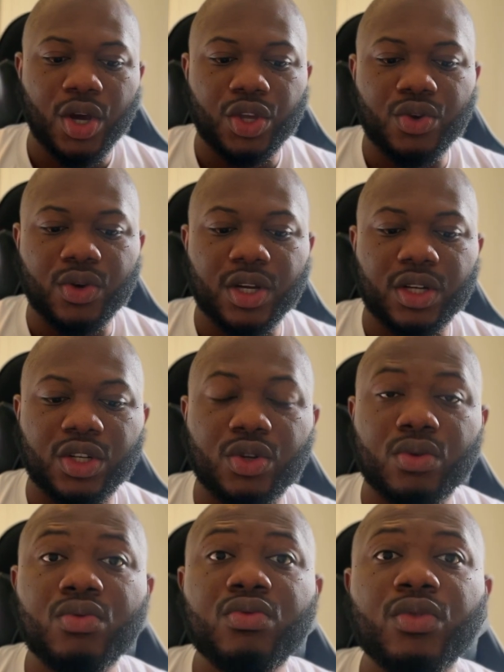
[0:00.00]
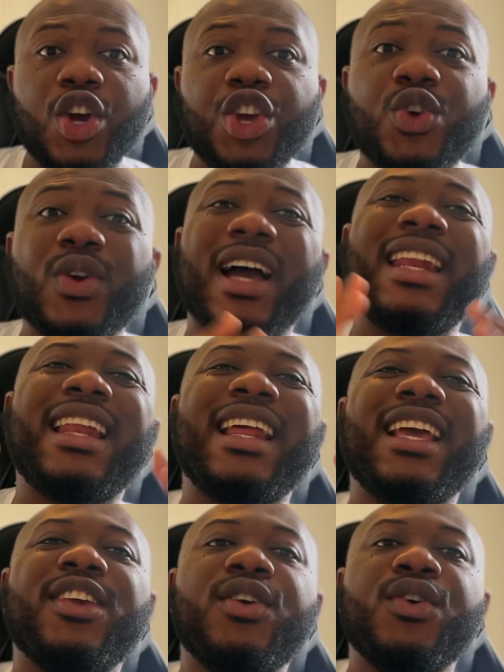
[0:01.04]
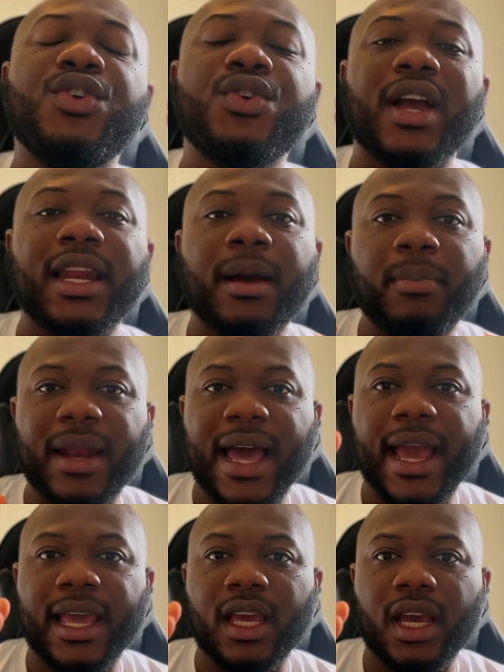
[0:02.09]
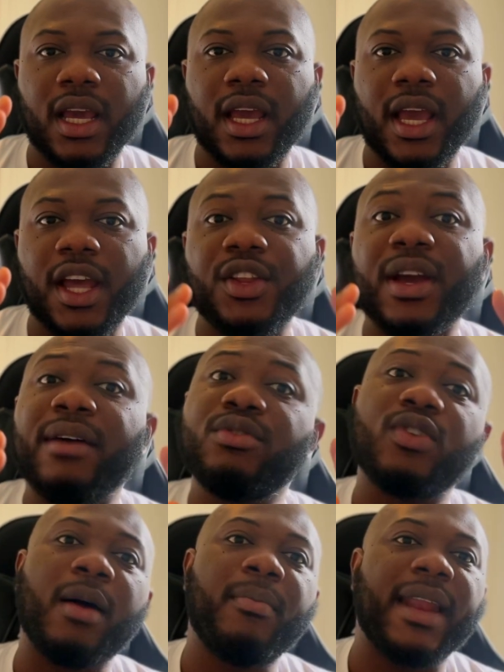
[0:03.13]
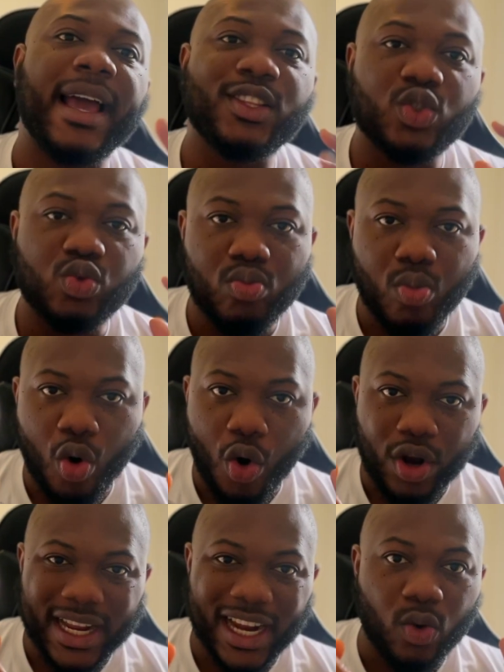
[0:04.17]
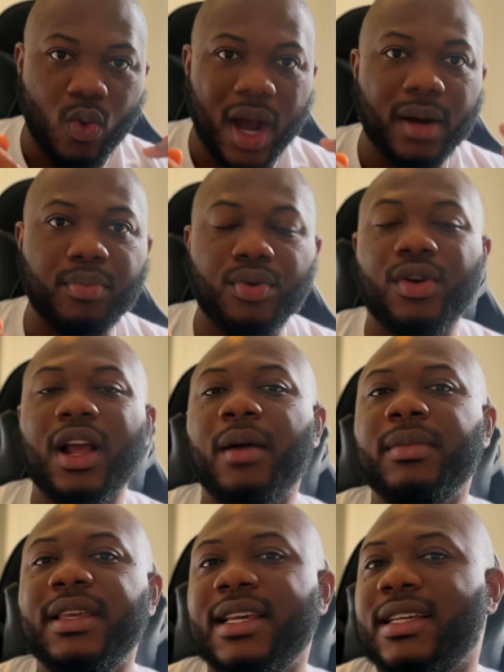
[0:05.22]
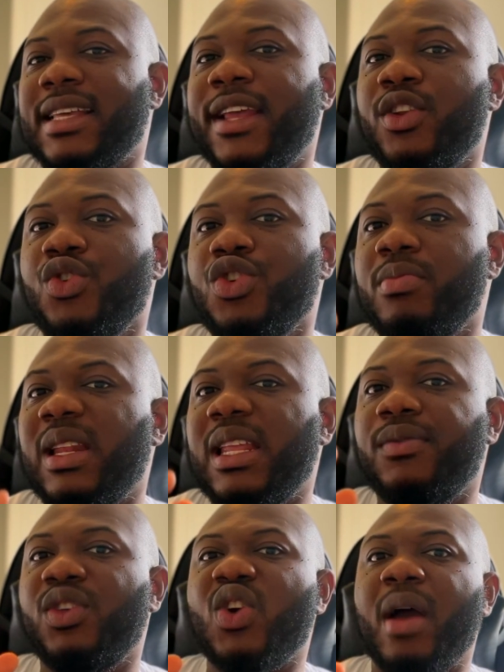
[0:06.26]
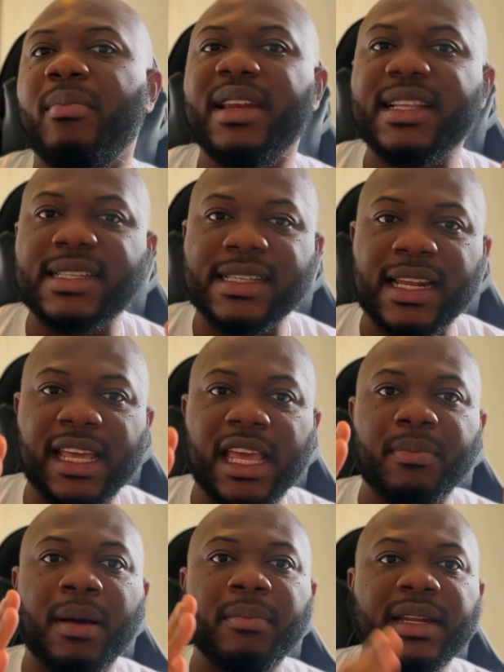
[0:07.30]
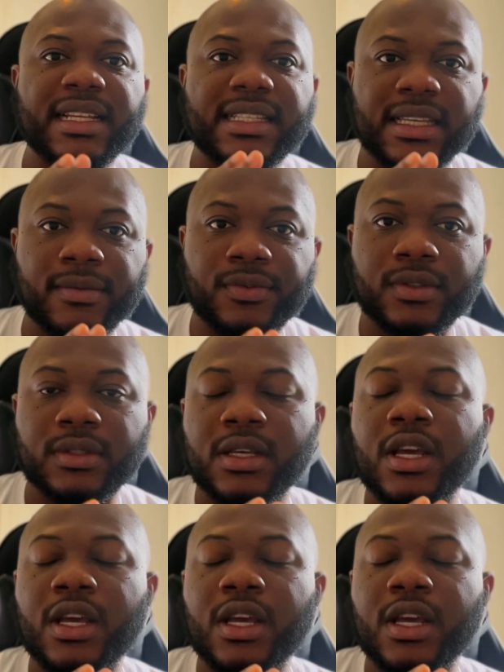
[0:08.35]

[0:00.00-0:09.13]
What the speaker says: you can do, you can apply, and you have to apply to more than one program. Yes, I know you believe in your abilities and capabilities